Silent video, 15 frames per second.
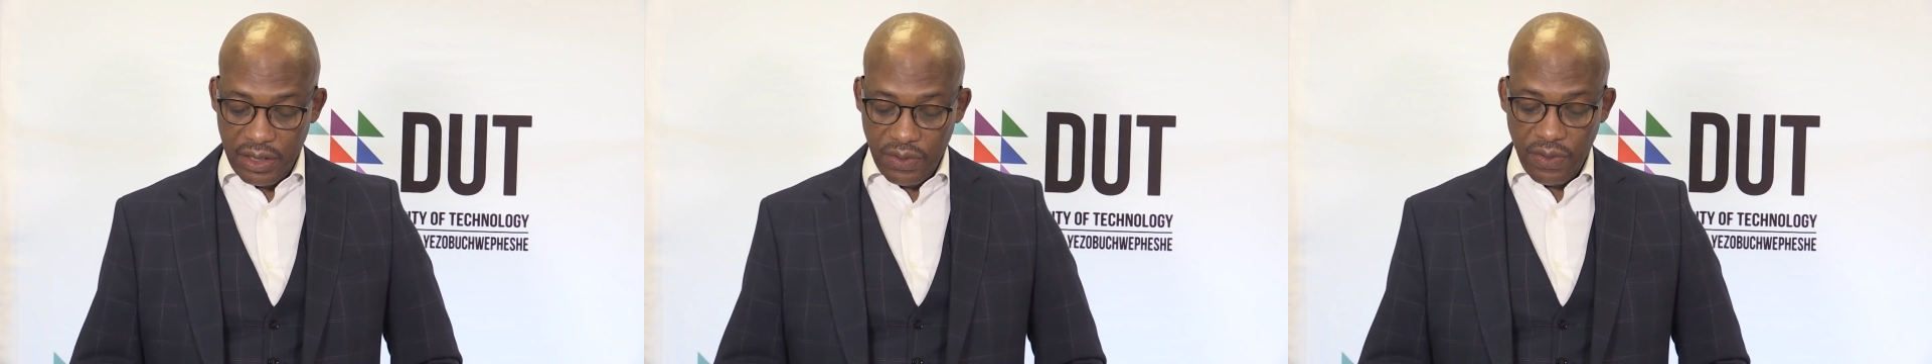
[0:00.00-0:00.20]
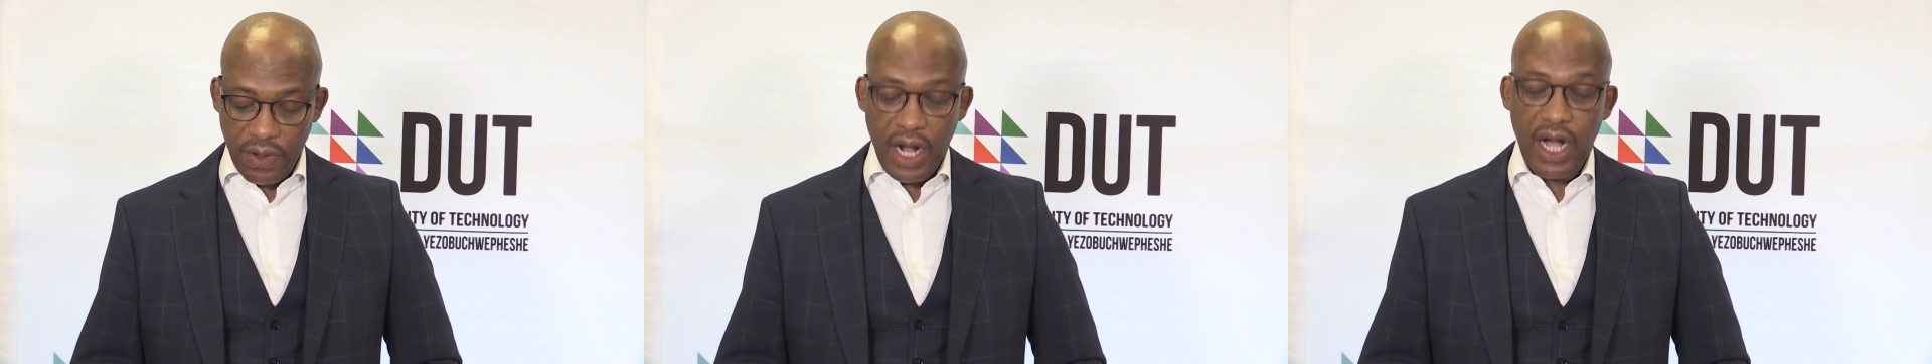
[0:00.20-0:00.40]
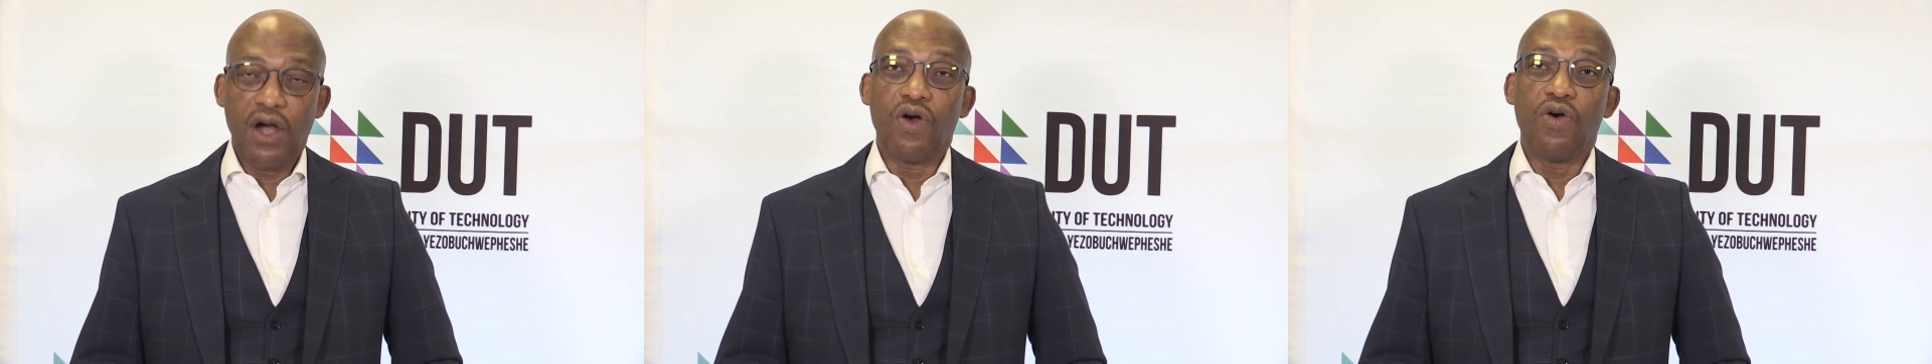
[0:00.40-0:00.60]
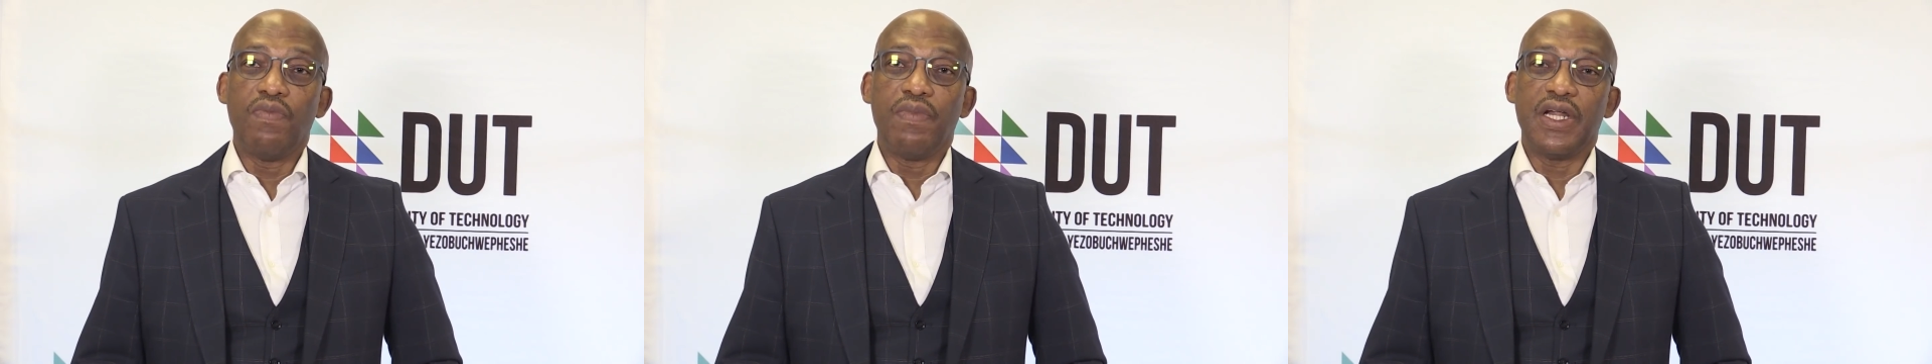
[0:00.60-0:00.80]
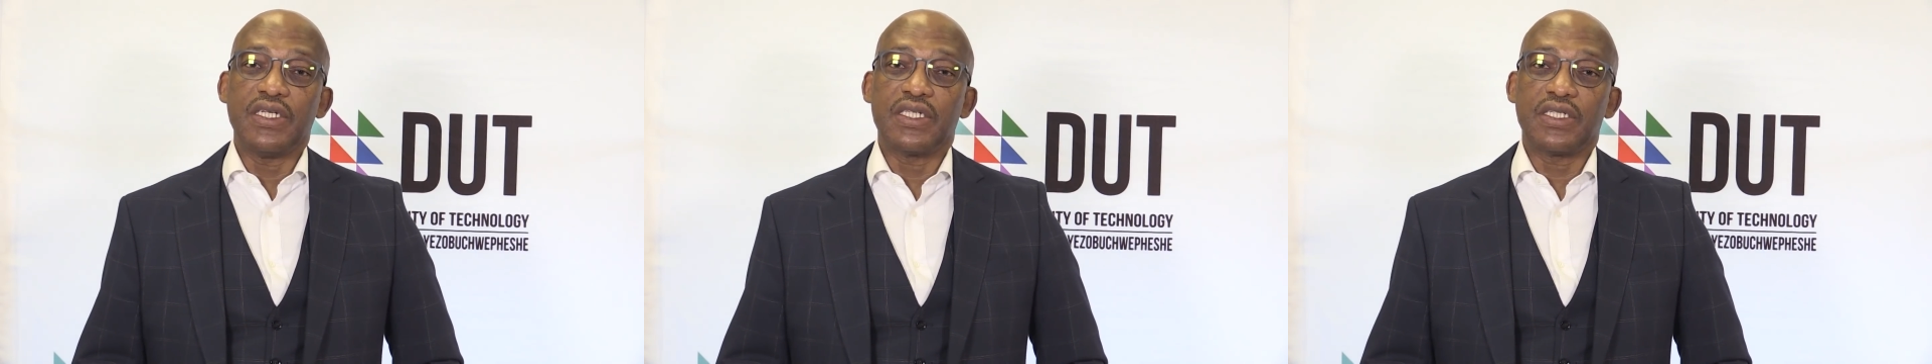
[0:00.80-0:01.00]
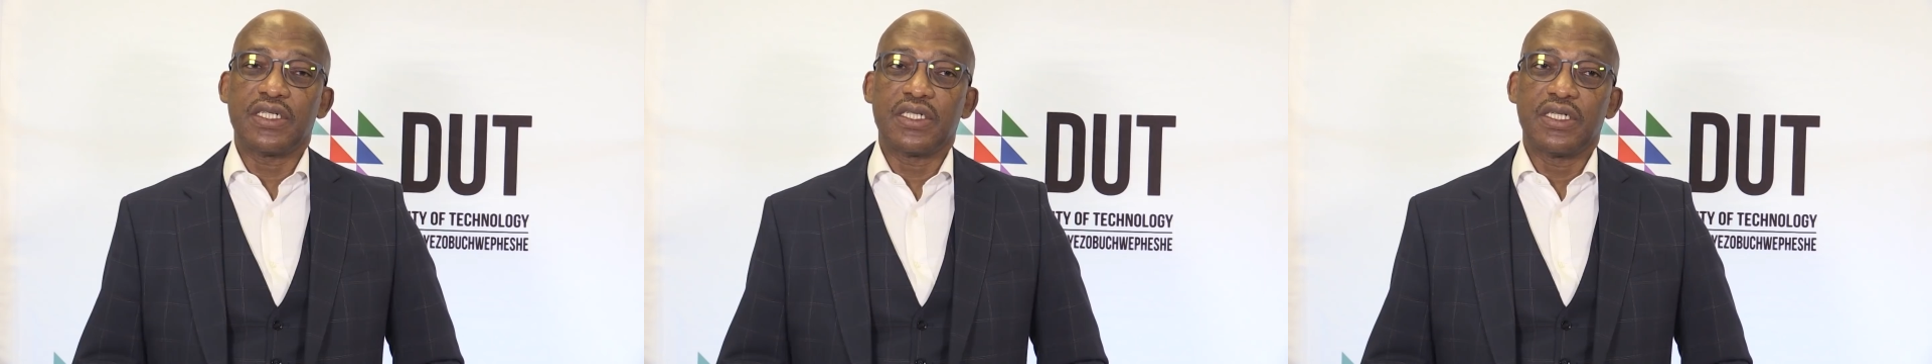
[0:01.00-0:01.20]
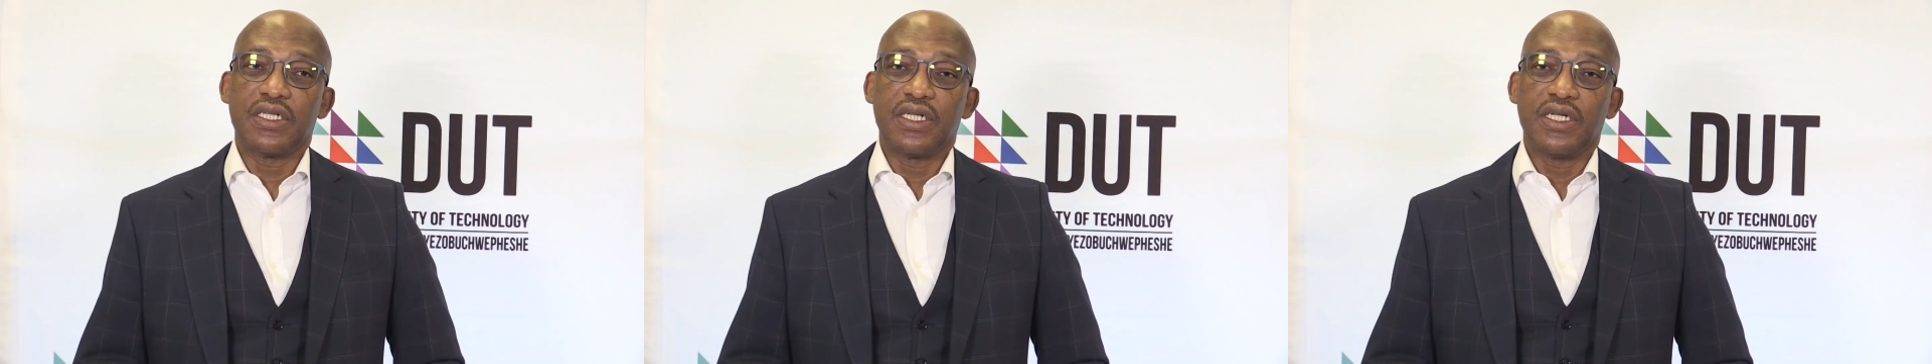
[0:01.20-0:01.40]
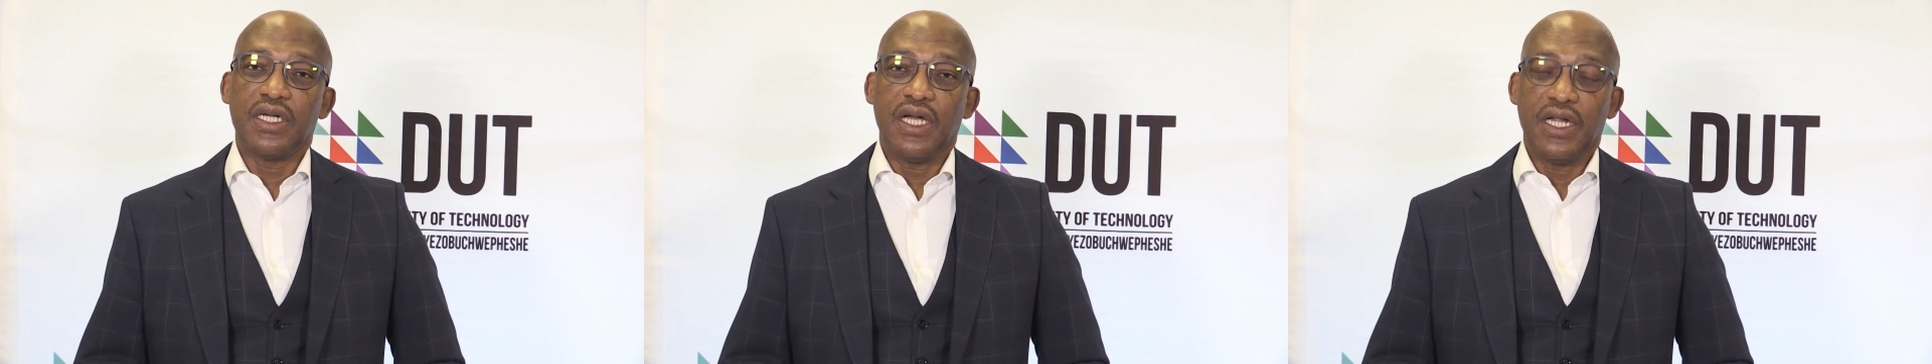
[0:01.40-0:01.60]
who are homeless
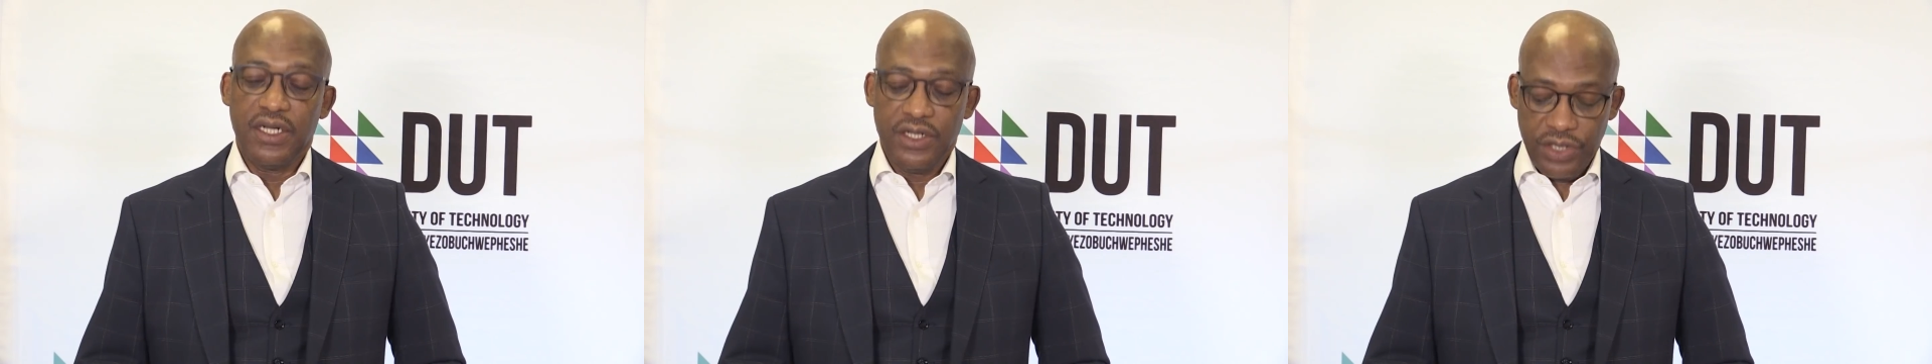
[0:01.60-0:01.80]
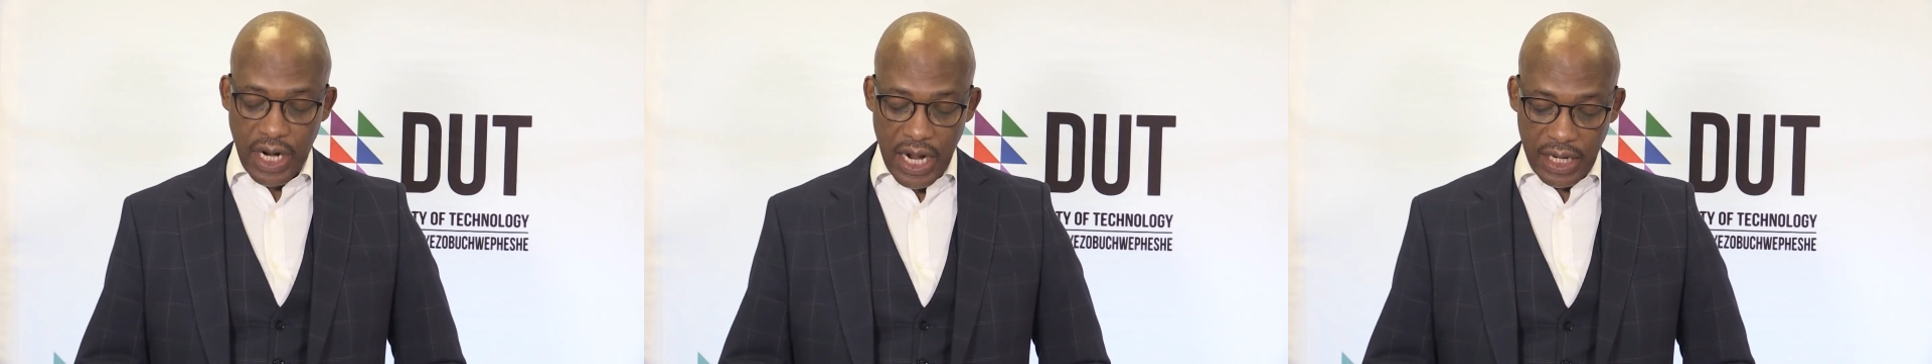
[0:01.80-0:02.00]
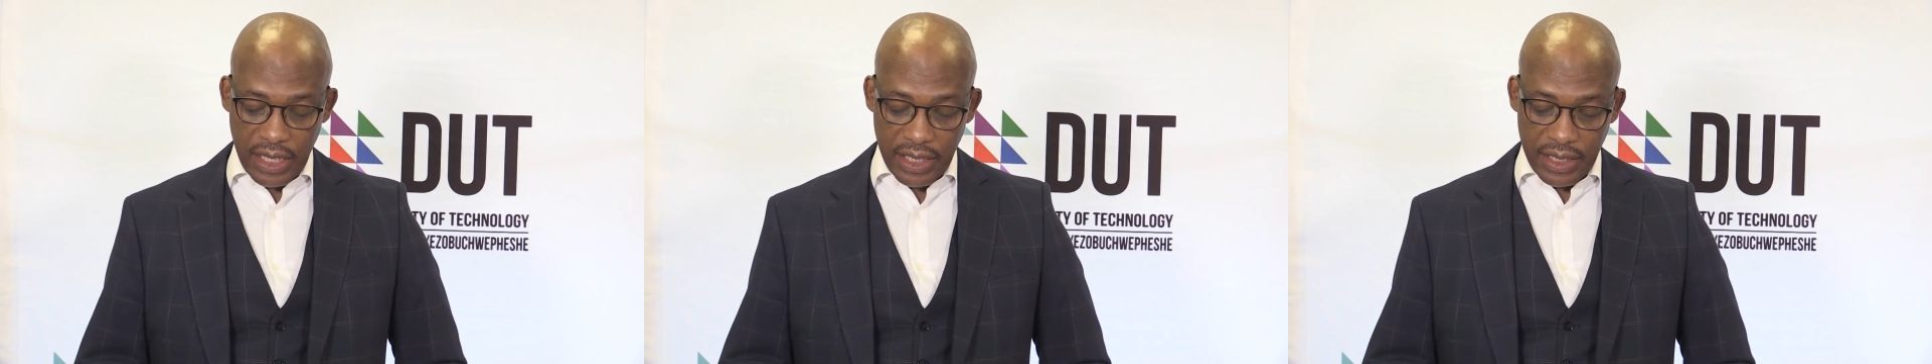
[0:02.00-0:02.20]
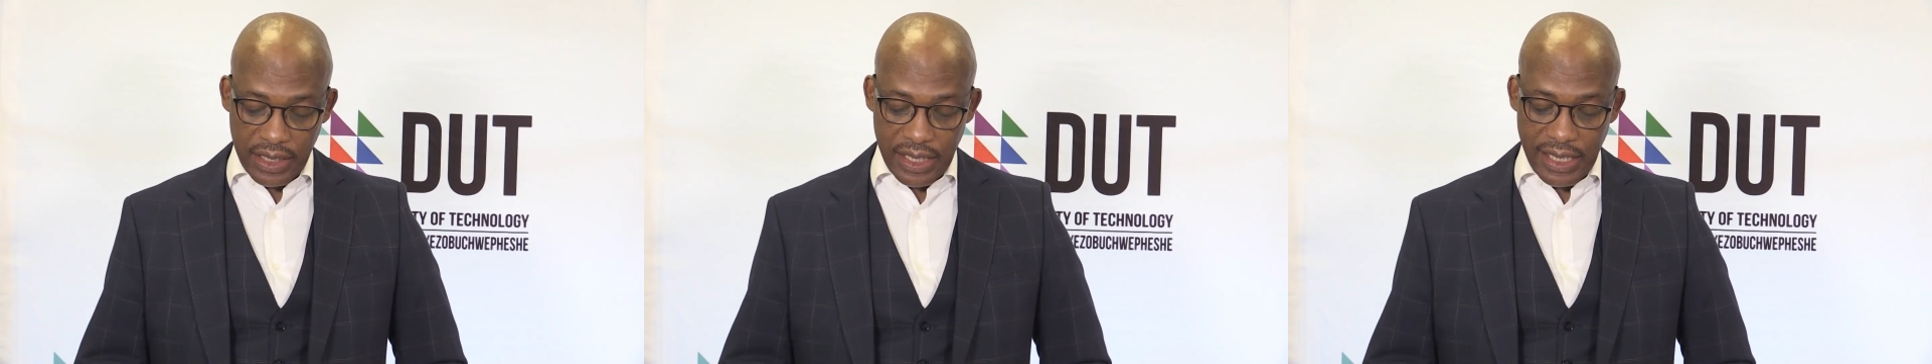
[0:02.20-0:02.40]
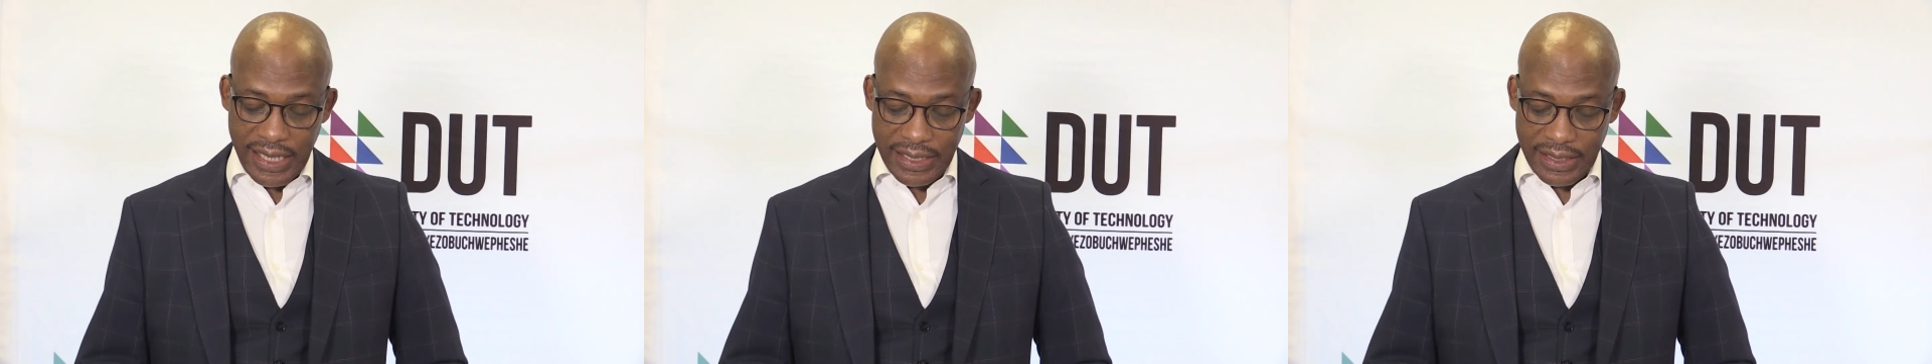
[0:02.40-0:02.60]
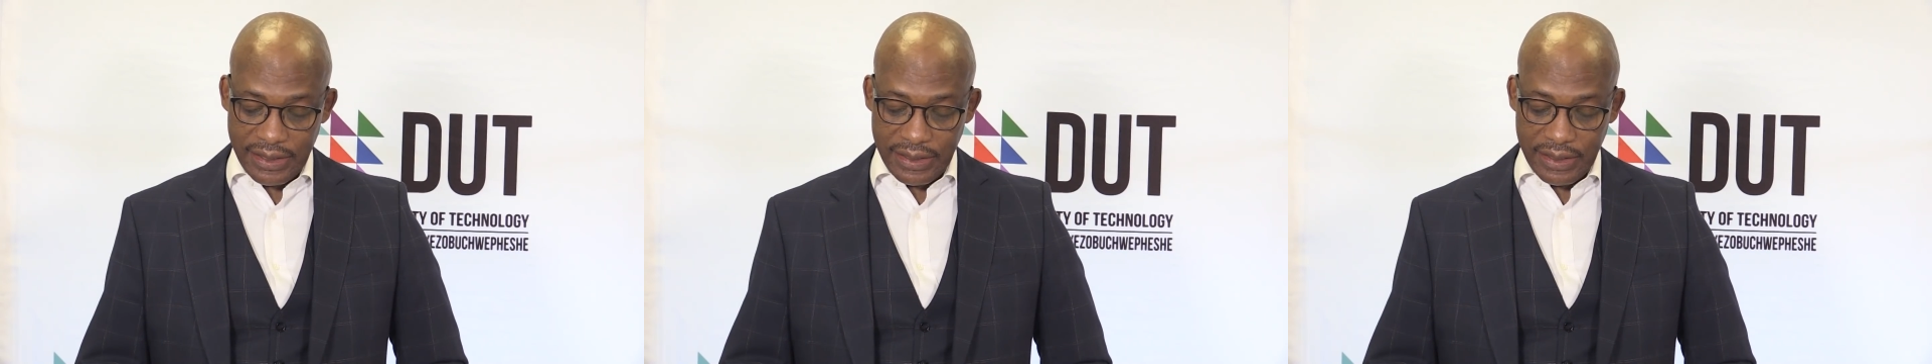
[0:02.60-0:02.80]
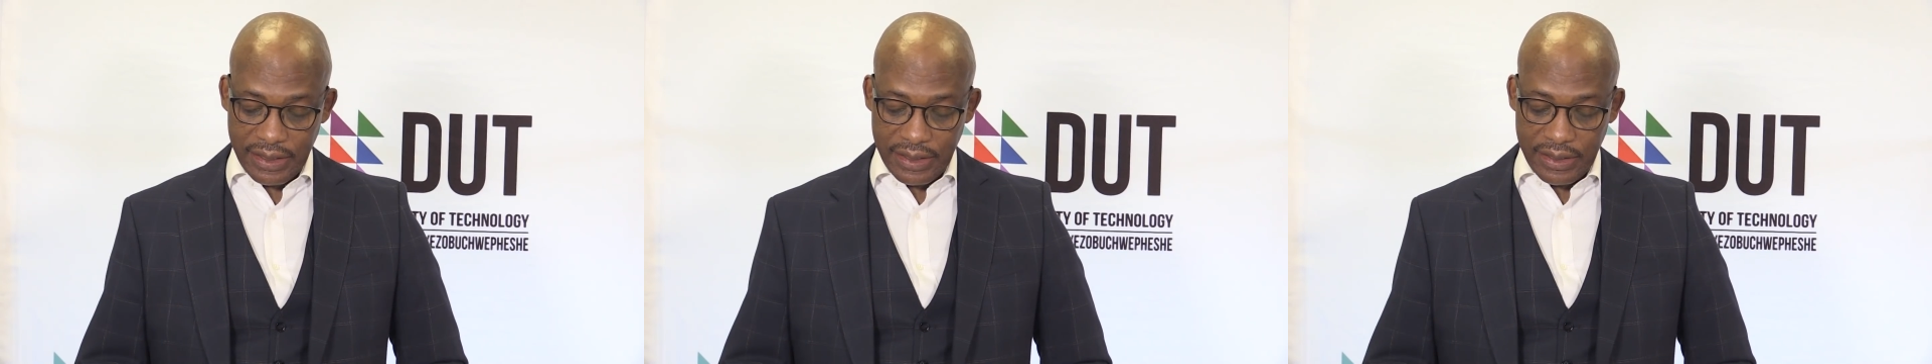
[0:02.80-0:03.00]
and drug-laden.